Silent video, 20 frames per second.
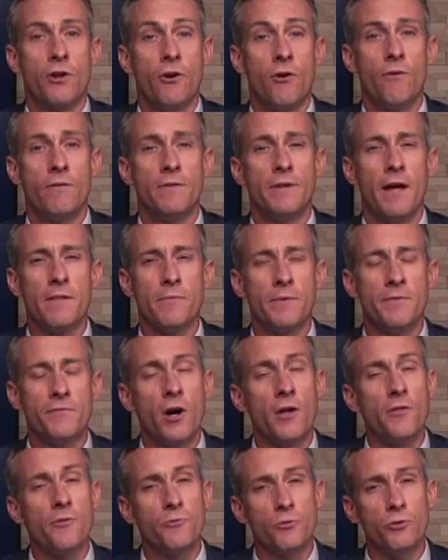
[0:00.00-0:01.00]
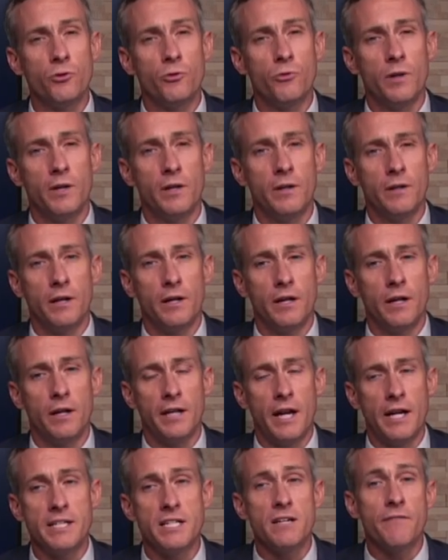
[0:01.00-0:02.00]
So now that we've gone through uh, uh,
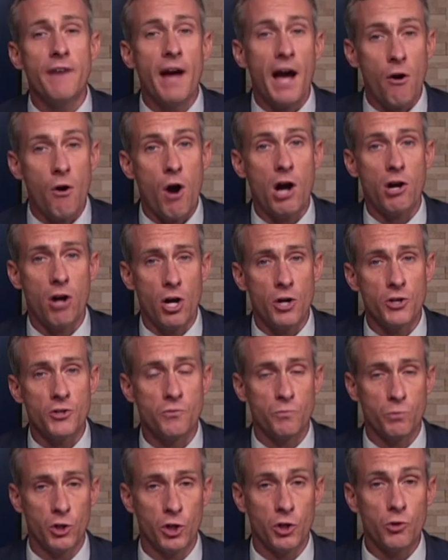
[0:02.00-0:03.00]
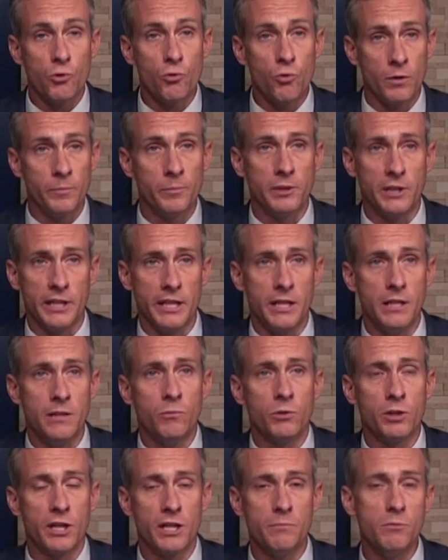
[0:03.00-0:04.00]
an idea of how our hearts work
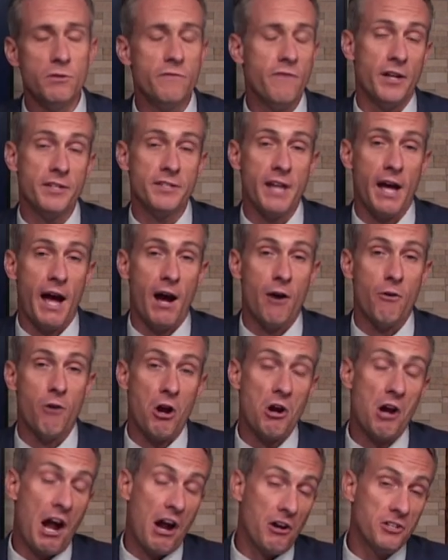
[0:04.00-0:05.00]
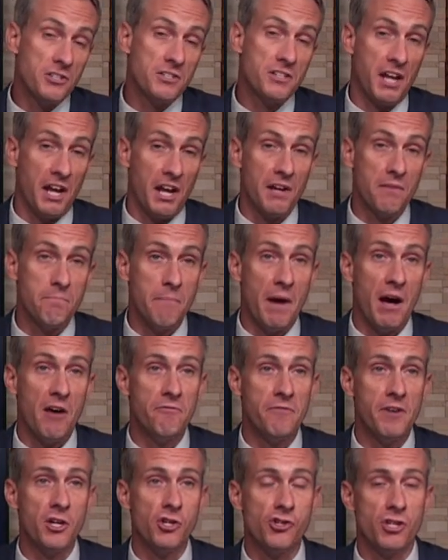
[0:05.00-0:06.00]
normally, we're going to move on to how our hearts can
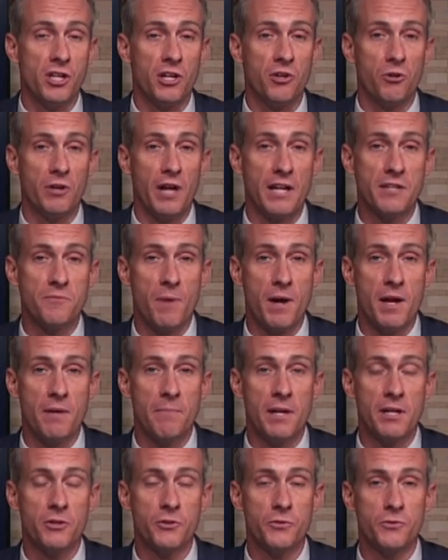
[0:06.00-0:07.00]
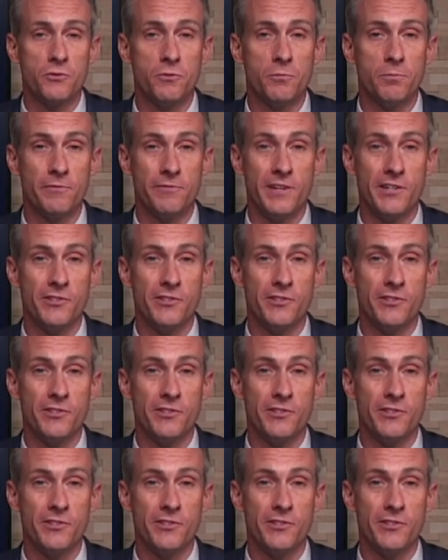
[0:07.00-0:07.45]
malfunction, or as my medical school